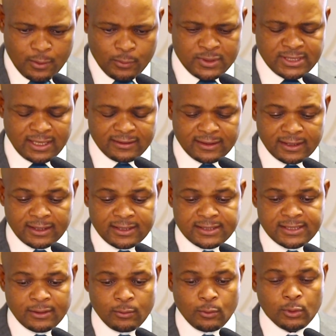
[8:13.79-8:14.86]
which I think
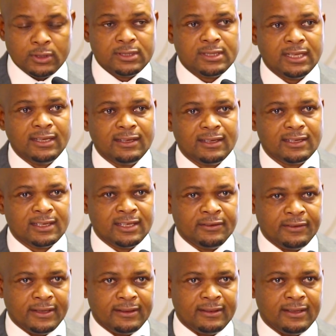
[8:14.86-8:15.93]
is a good thing
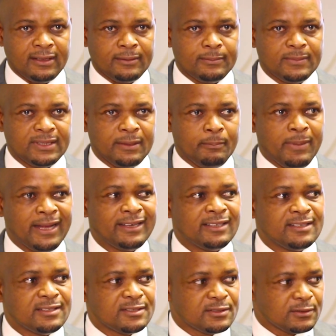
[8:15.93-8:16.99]
given the
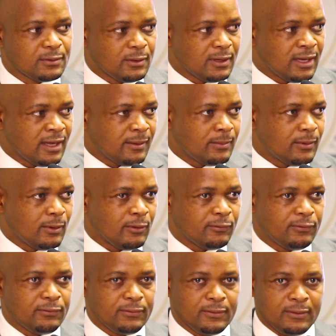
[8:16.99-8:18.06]
burdens of
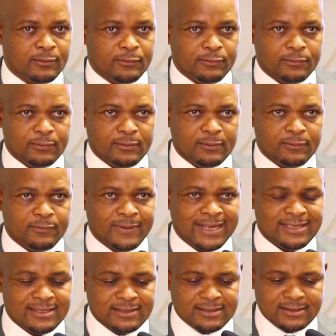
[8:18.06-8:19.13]

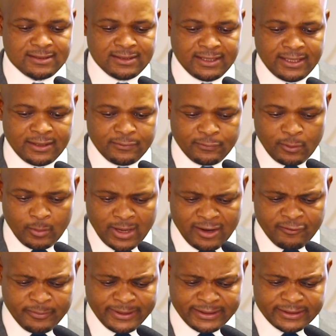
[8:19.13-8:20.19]
funds needed from
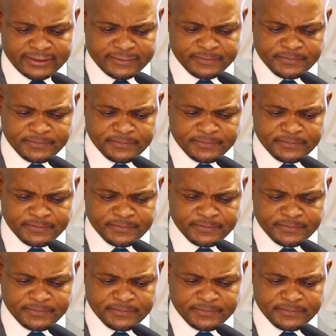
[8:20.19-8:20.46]
government.